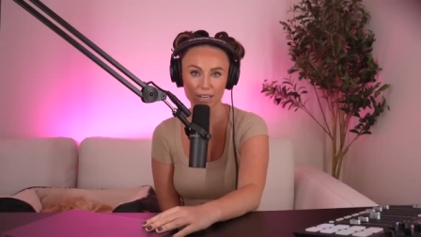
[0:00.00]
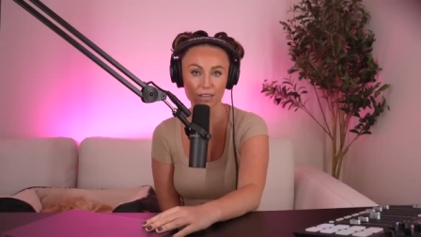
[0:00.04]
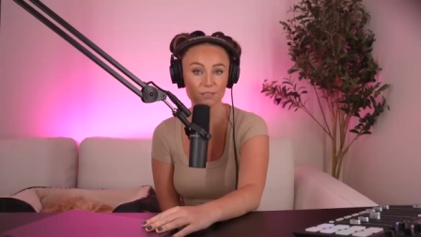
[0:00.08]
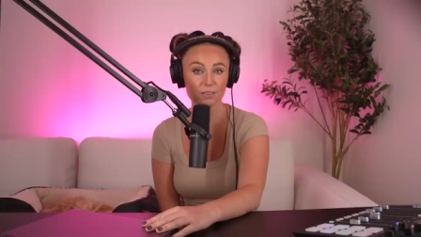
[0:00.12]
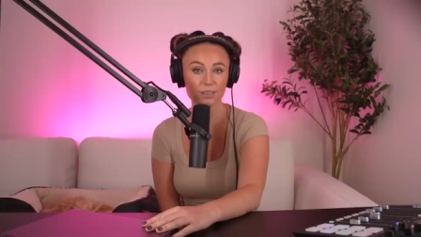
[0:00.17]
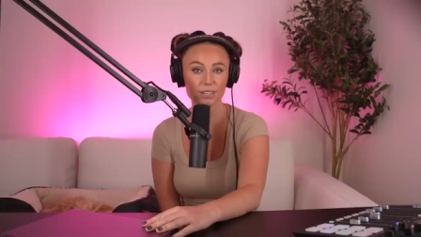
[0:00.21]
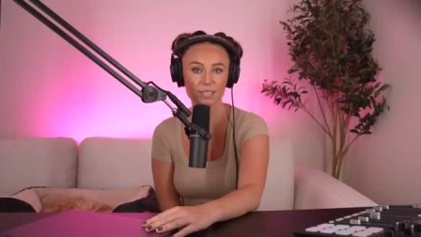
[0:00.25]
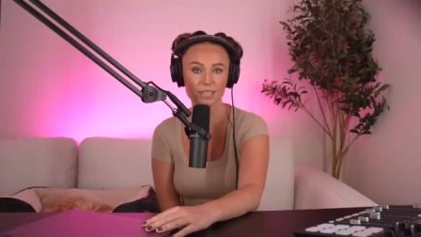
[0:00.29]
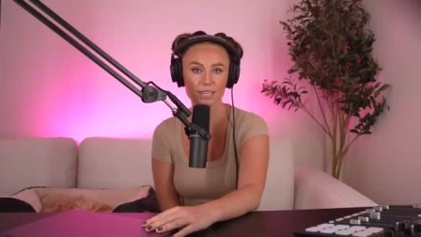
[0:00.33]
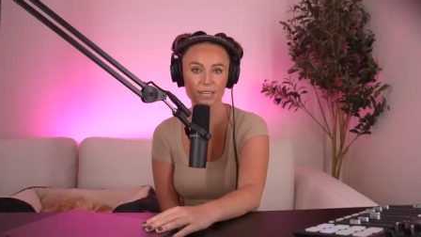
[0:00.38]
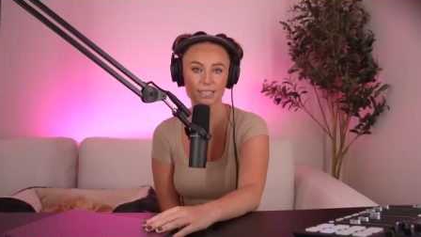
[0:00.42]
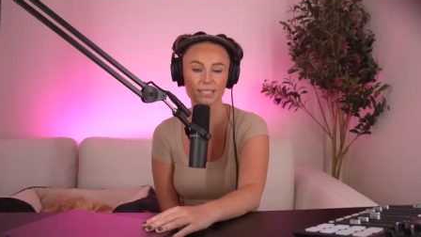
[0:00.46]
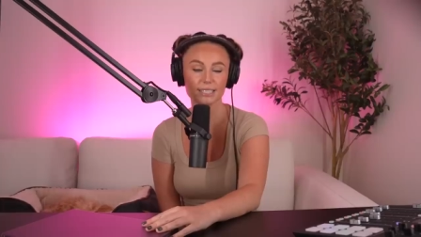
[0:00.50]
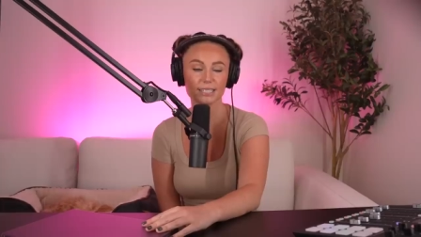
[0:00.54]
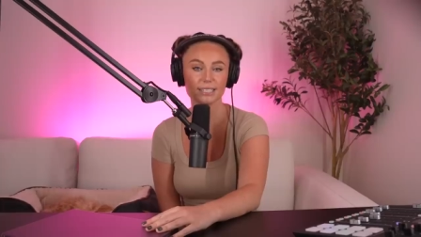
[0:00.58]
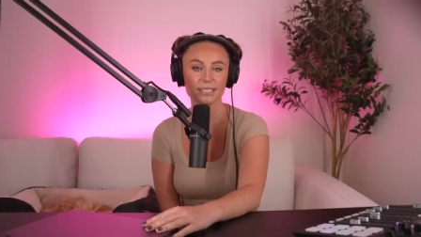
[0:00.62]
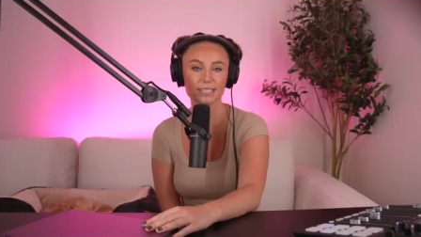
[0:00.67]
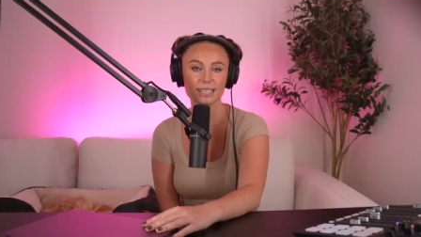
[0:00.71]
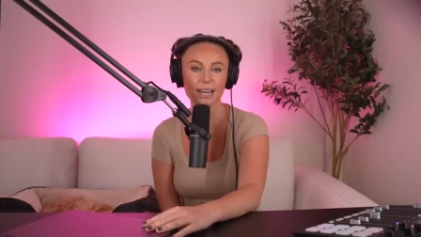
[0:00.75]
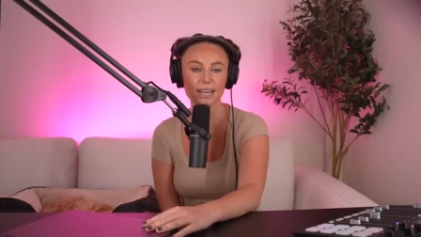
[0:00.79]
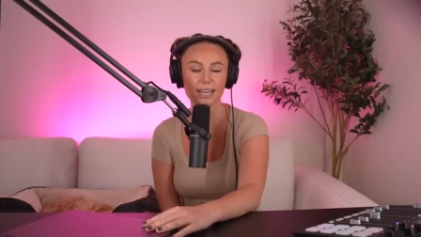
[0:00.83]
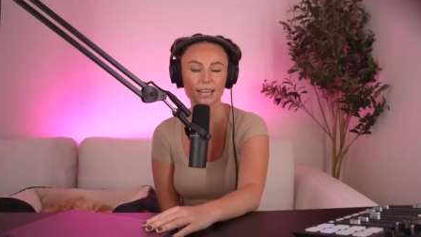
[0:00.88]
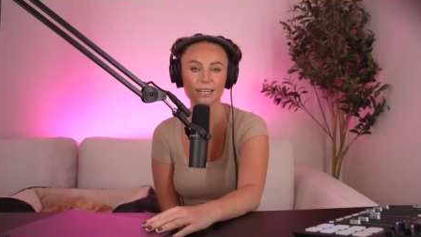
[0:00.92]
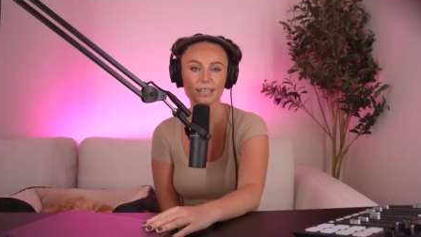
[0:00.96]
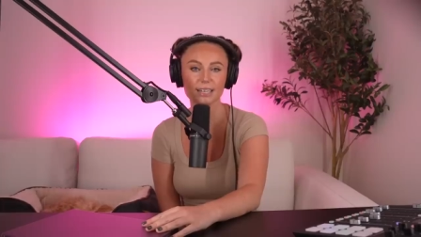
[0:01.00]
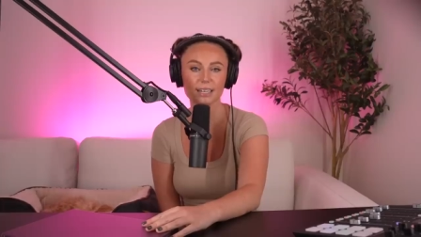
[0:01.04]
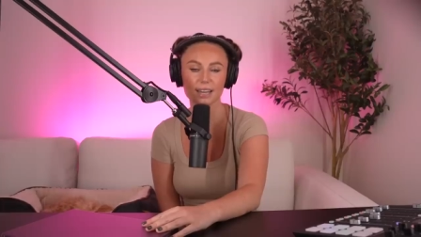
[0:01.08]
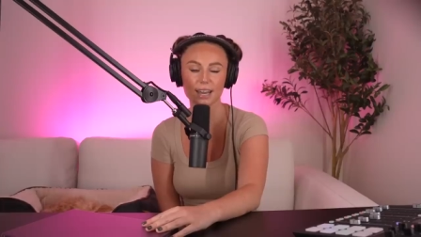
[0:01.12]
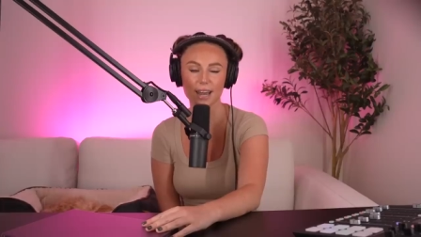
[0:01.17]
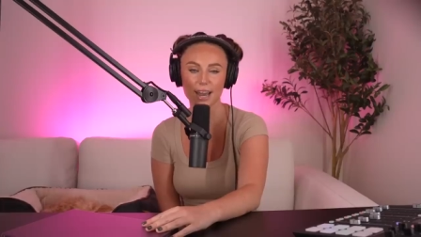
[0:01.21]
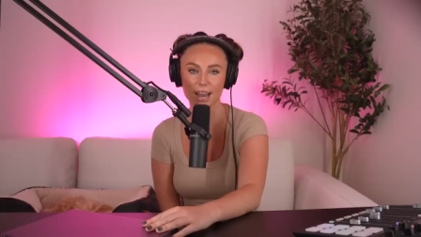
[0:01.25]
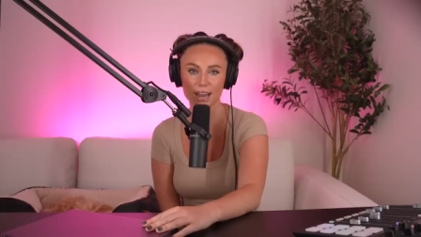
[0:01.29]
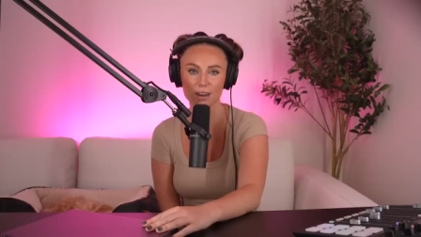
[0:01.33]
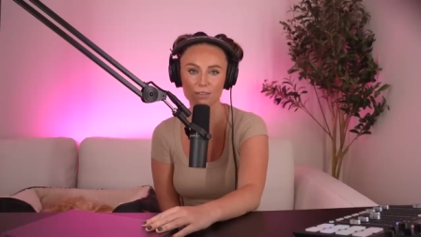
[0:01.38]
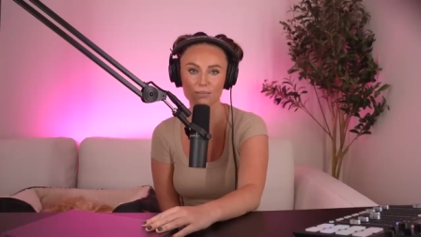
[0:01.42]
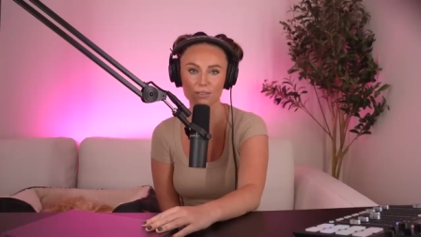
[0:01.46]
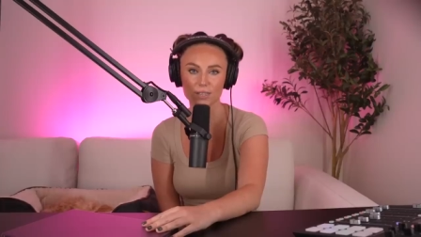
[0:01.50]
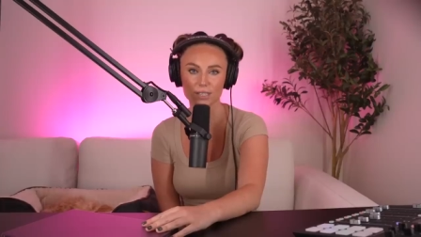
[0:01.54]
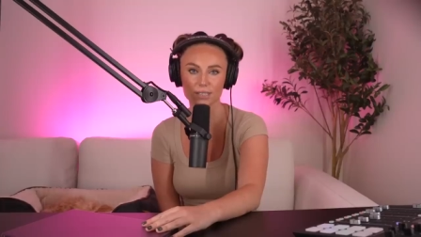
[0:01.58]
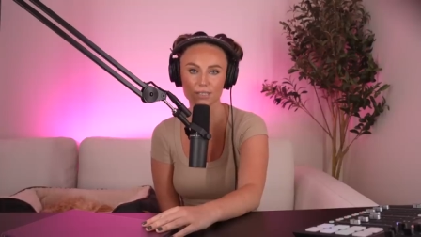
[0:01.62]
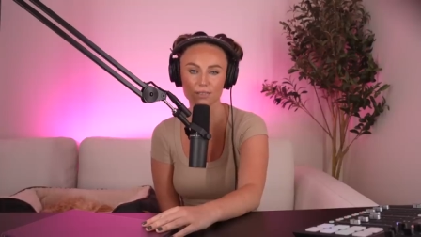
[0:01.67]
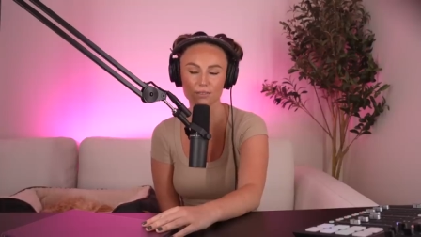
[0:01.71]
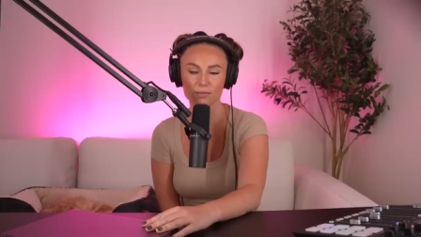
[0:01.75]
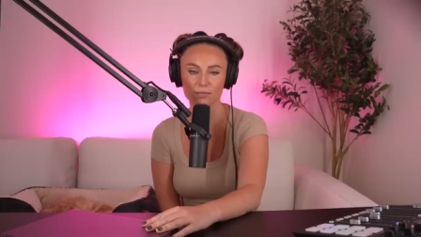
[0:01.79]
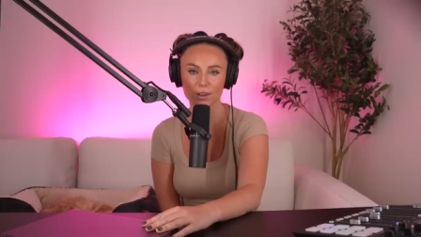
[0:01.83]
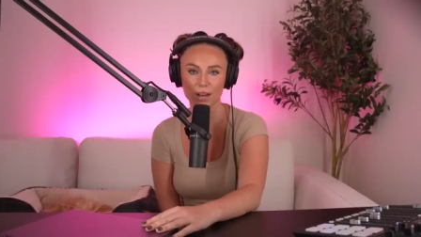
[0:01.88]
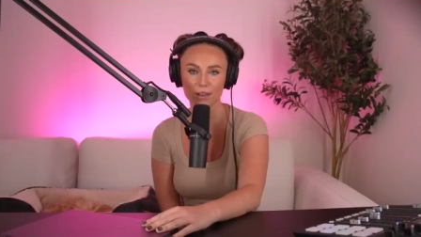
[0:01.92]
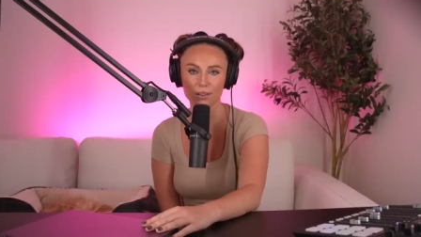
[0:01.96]
even did a second canvass
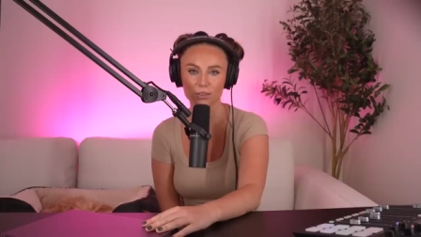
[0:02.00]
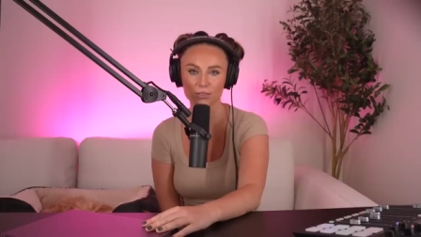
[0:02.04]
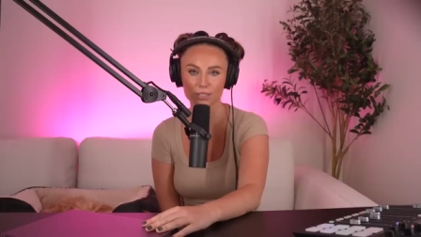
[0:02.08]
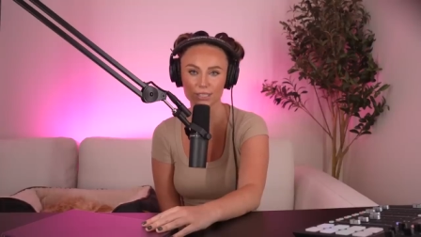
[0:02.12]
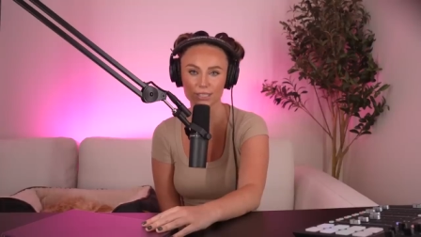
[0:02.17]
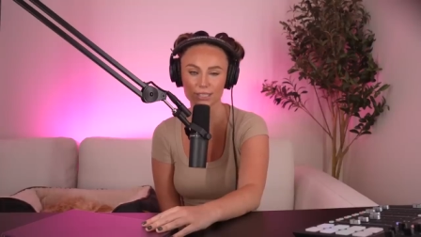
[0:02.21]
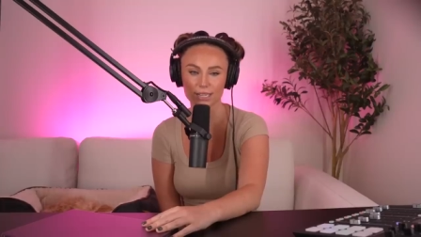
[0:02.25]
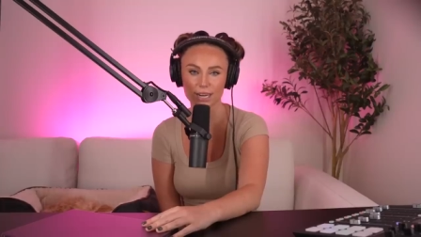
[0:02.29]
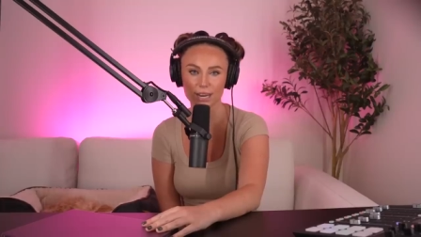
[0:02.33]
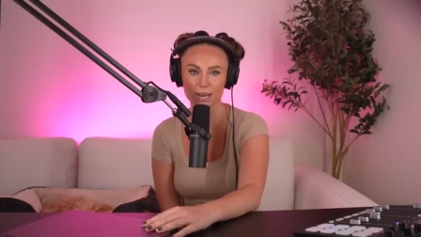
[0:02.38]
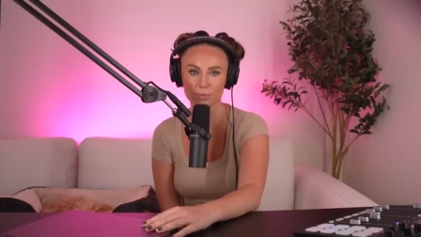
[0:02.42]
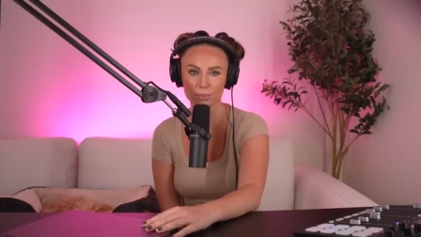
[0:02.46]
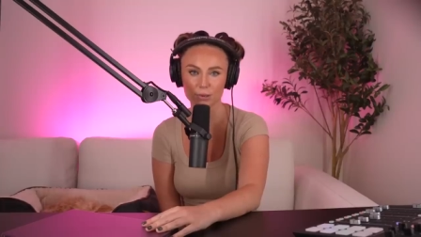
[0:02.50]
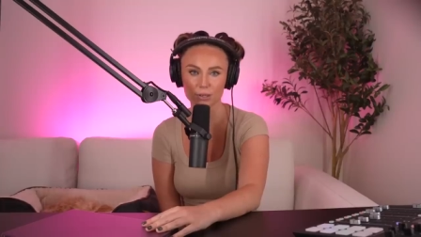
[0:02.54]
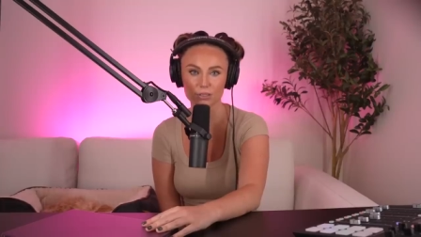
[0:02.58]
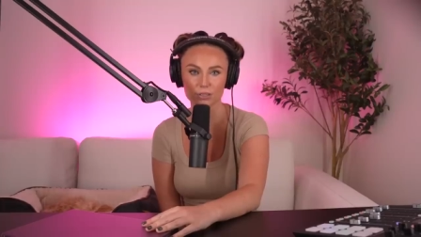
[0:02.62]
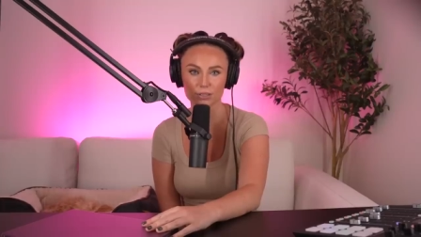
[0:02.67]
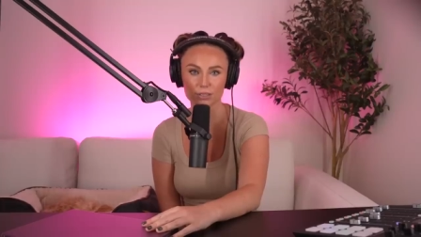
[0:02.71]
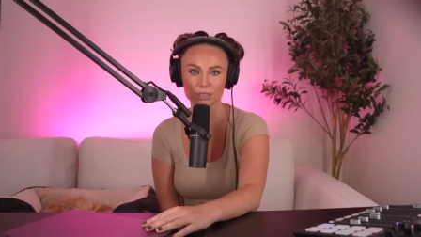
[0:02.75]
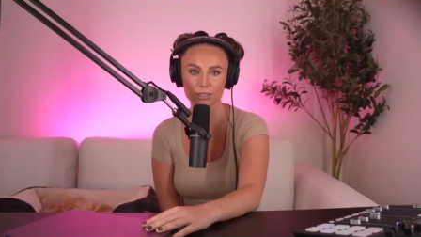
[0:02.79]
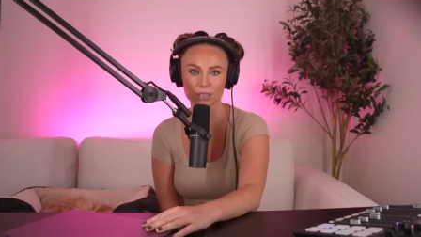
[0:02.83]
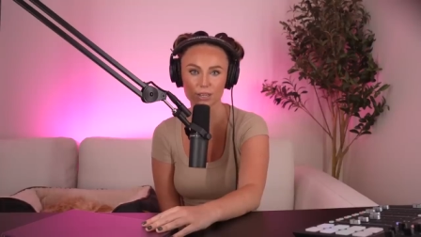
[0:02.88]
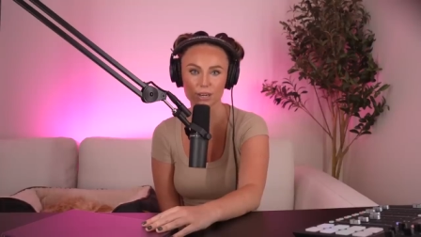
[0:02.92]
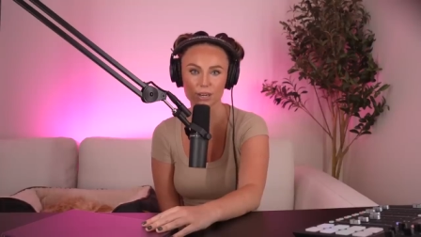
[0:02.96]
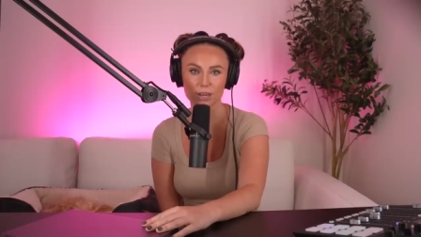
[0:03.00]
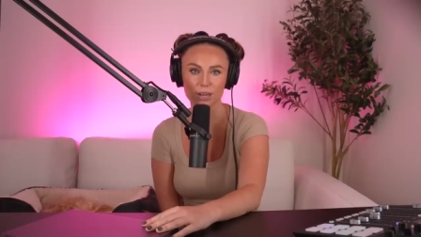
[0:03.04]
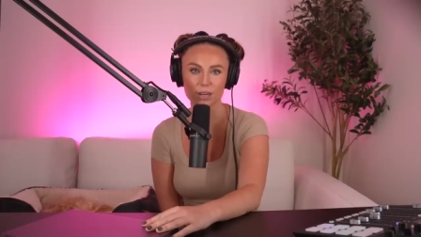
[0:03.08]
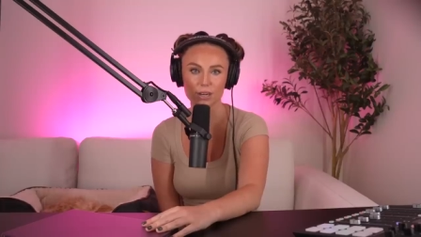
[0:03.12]
of Valiree's neighbors.